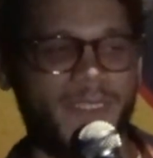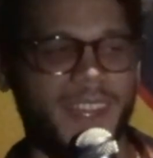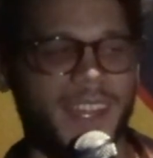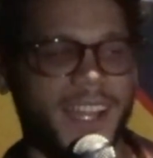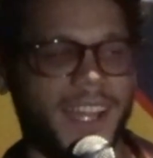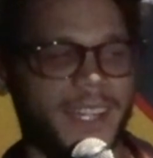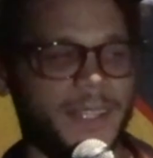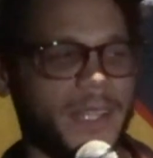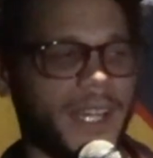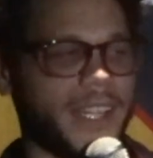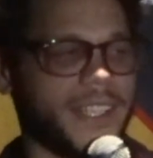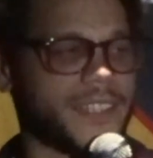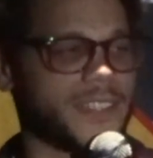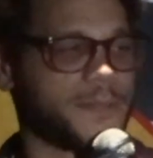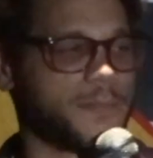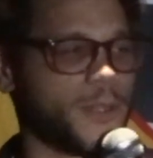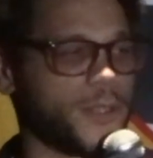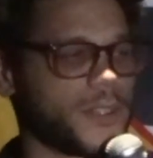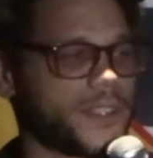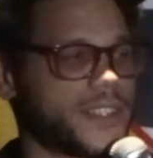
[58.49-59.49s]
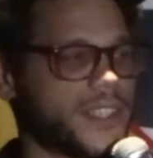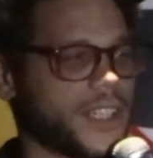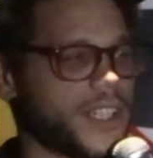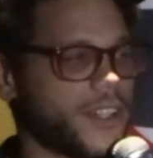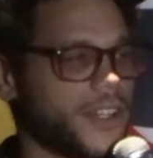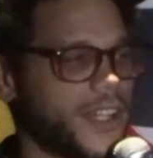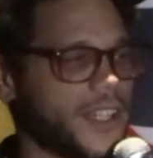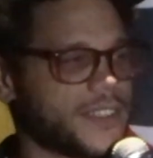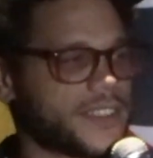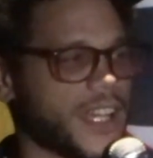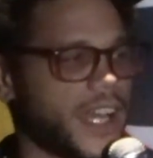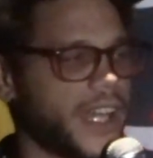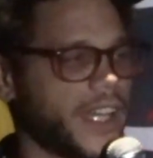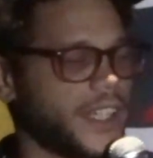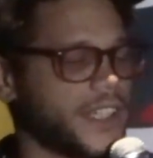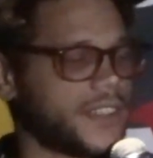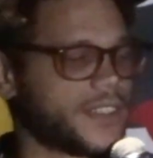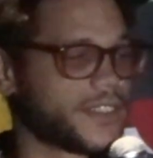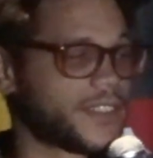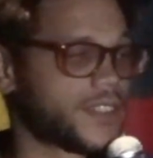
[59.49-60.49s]
I smoke cigarettes.
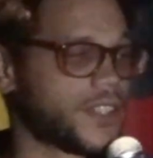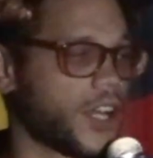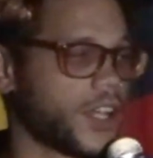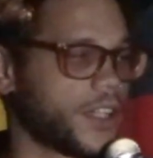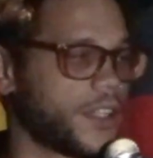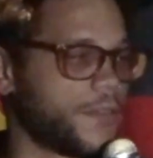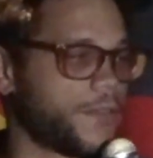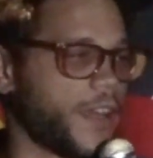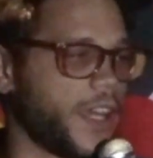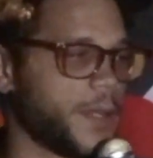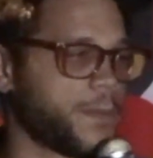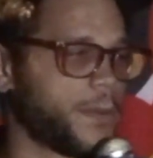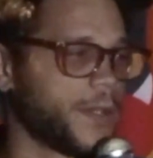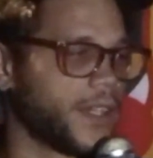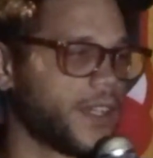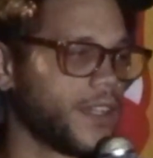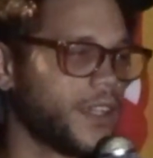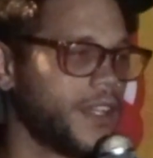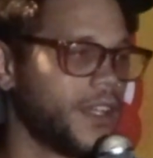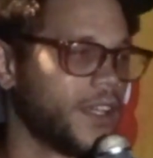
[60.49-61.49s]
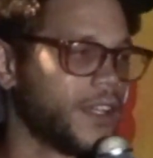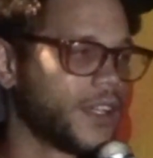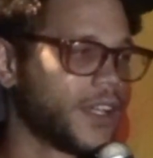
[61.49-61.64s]
I started vaping.